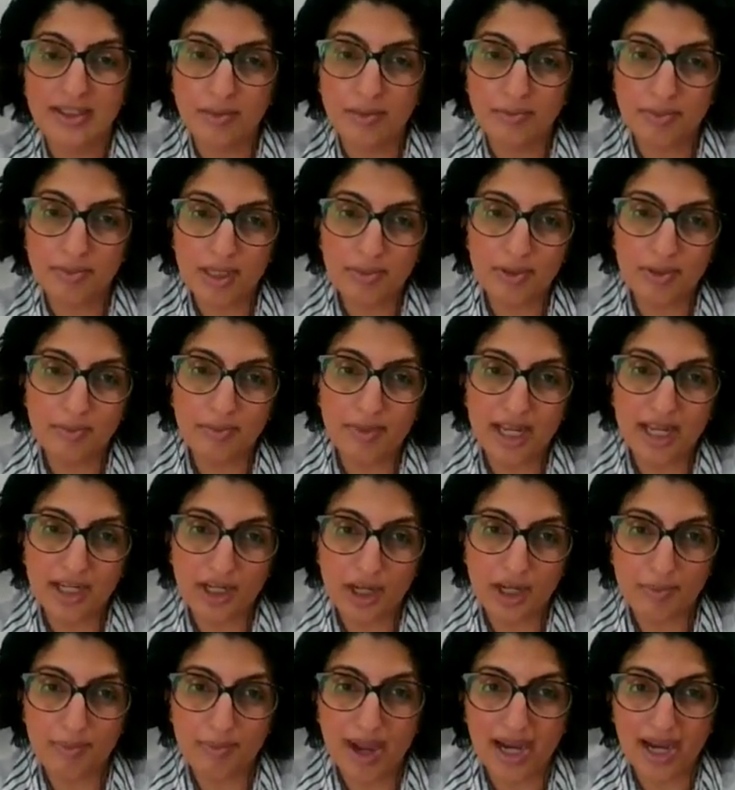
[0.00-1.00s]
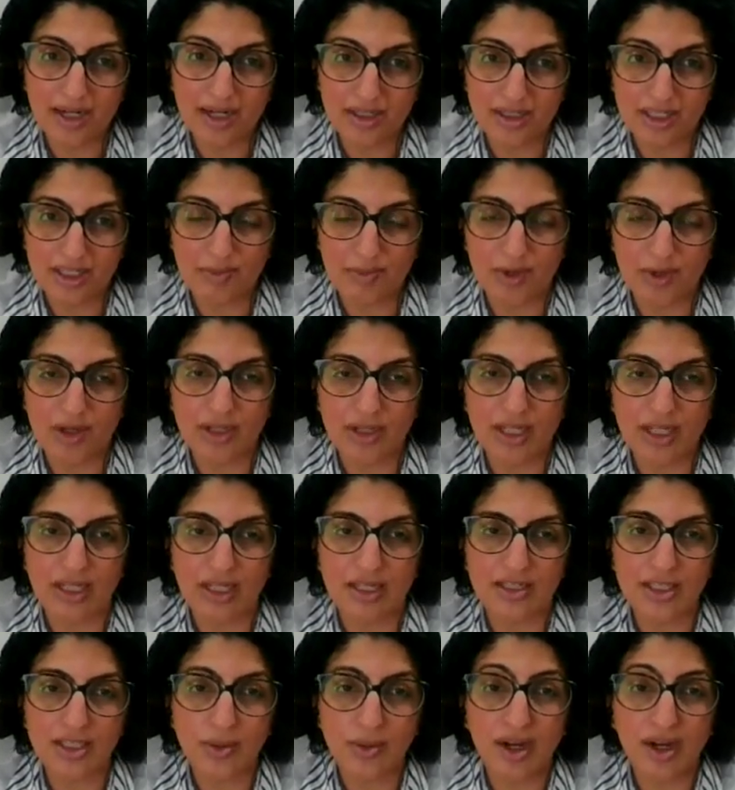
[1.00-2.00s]
Some people may go back to
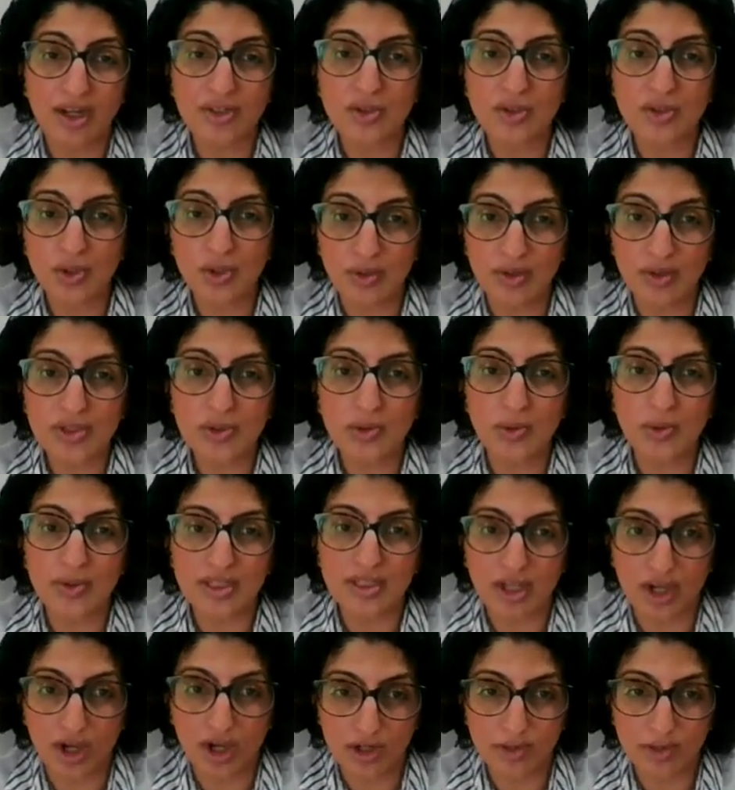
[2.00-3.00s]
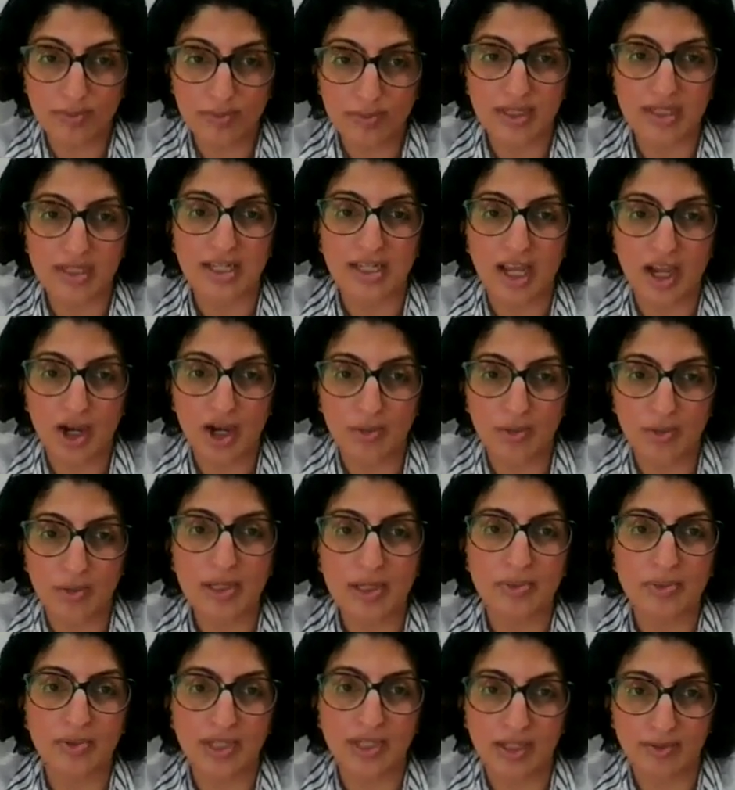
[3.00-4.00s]
smoking. So our door is always open to
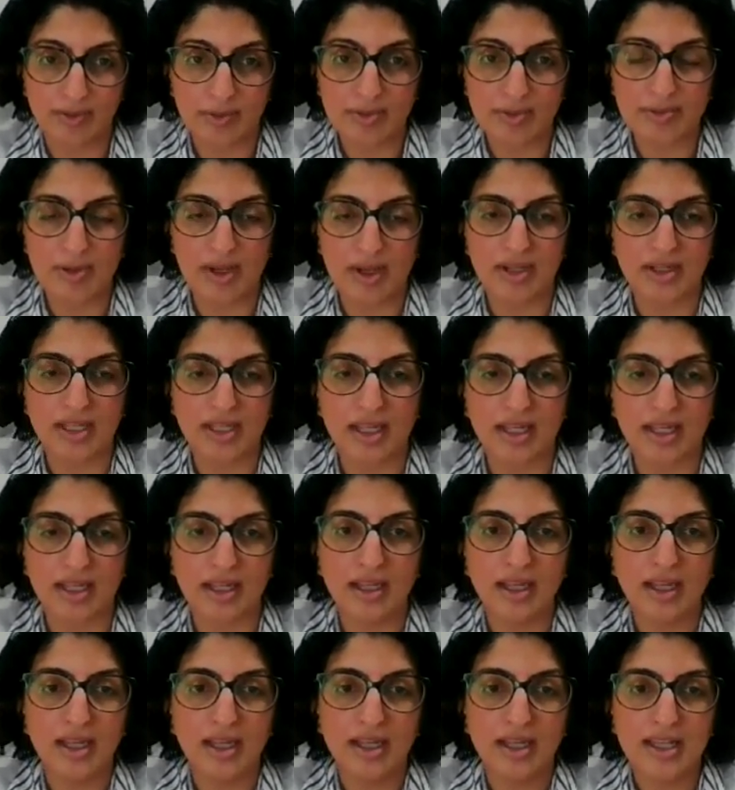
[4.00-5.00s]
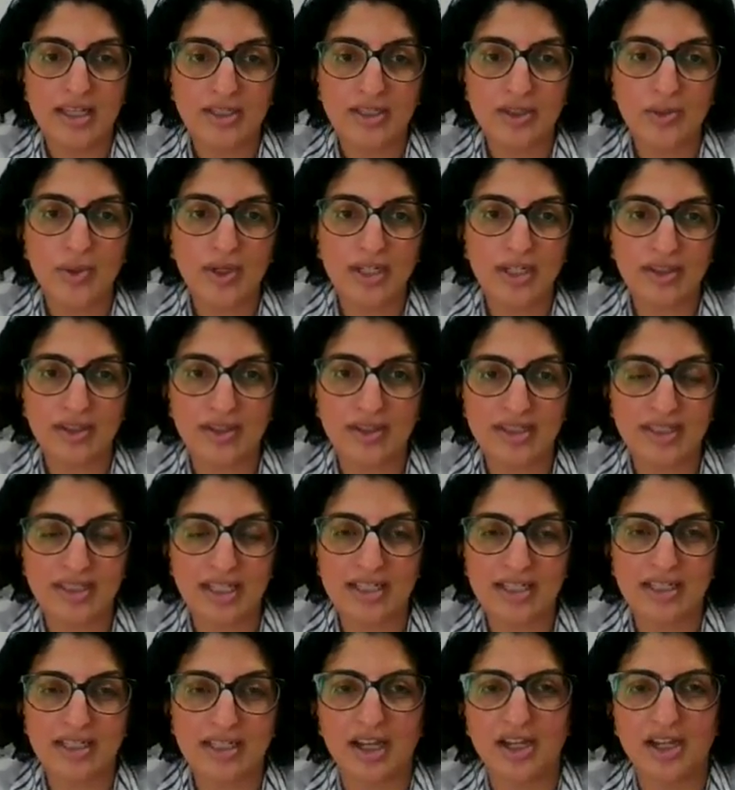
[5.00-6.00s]
help people give up smoking. It's not one of those
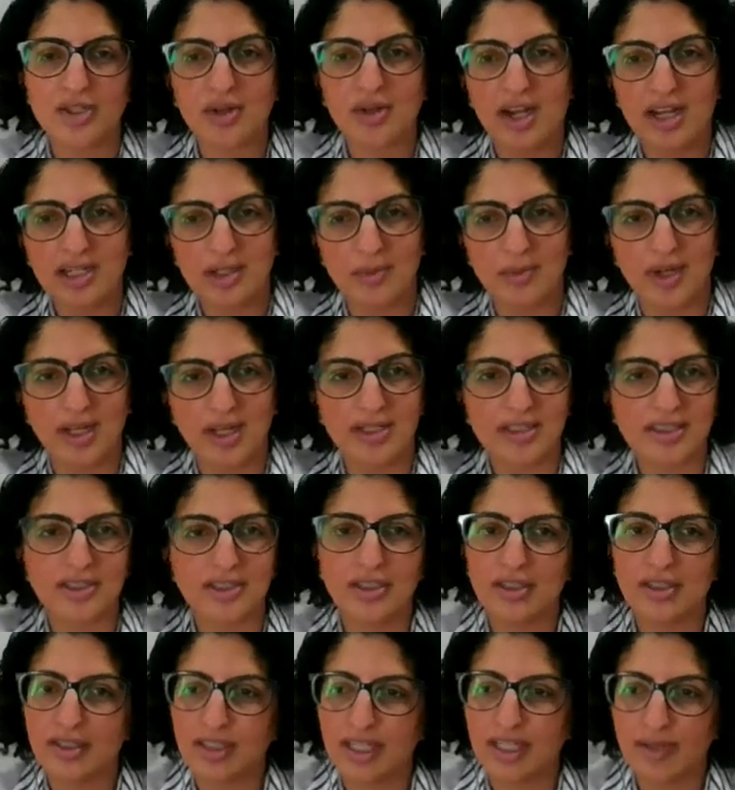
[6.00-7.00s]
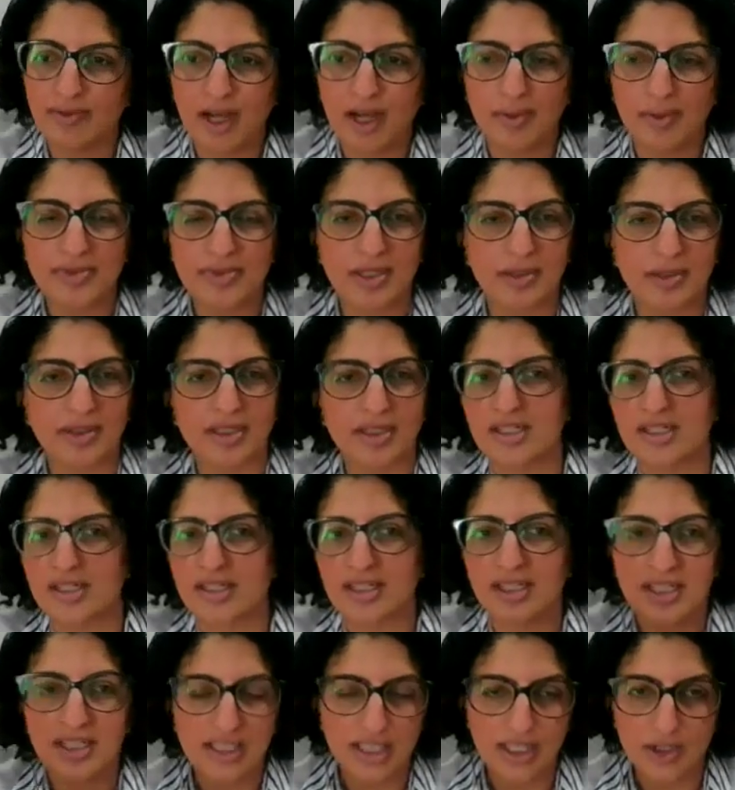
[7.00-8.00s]
things that I tried it once, couldn't give up, so I'm going to
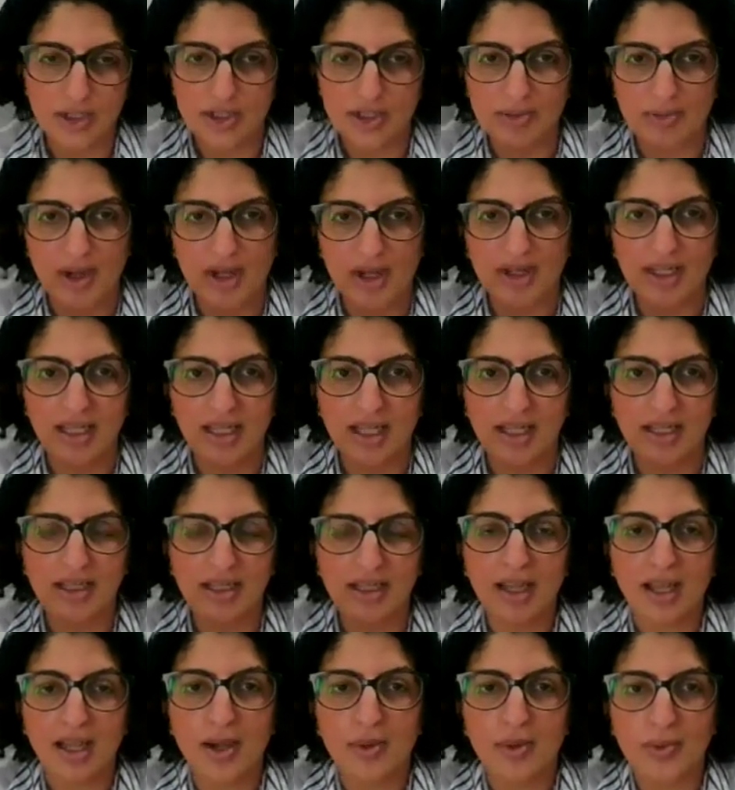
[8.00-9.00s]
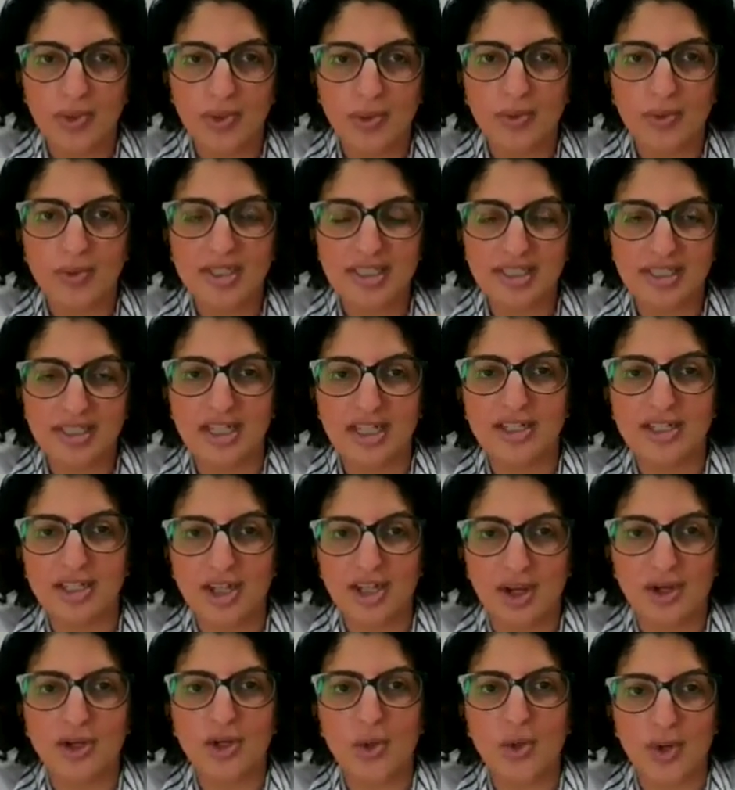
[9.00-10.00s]
just continue smoking. We always say
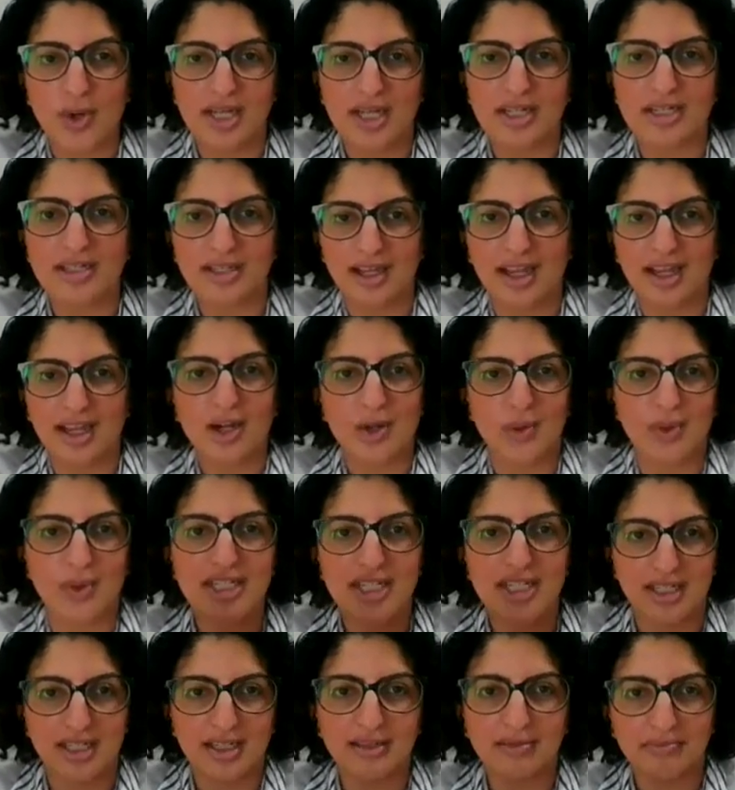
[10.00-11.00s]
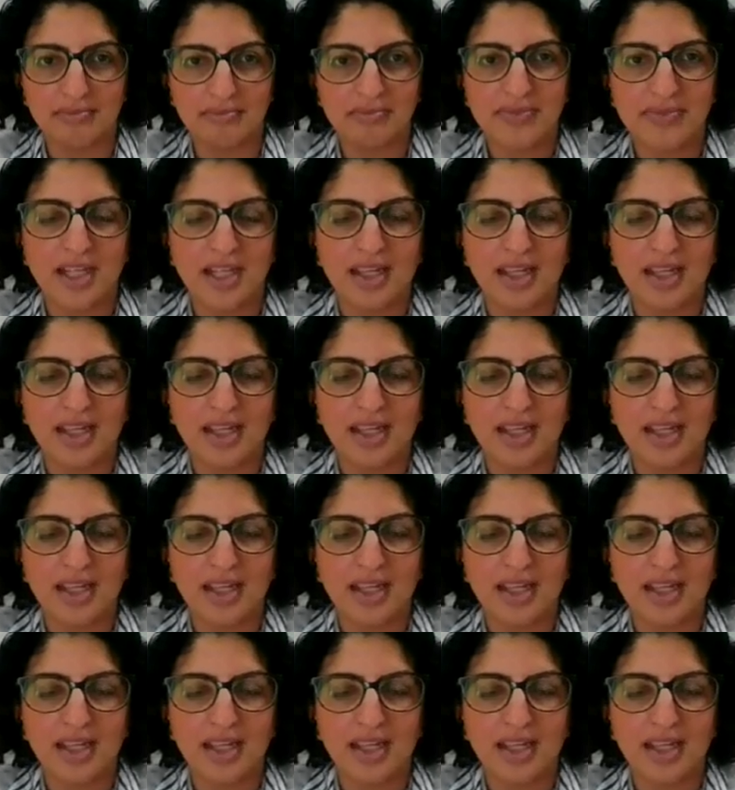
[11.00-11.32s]
don't quit at quitting.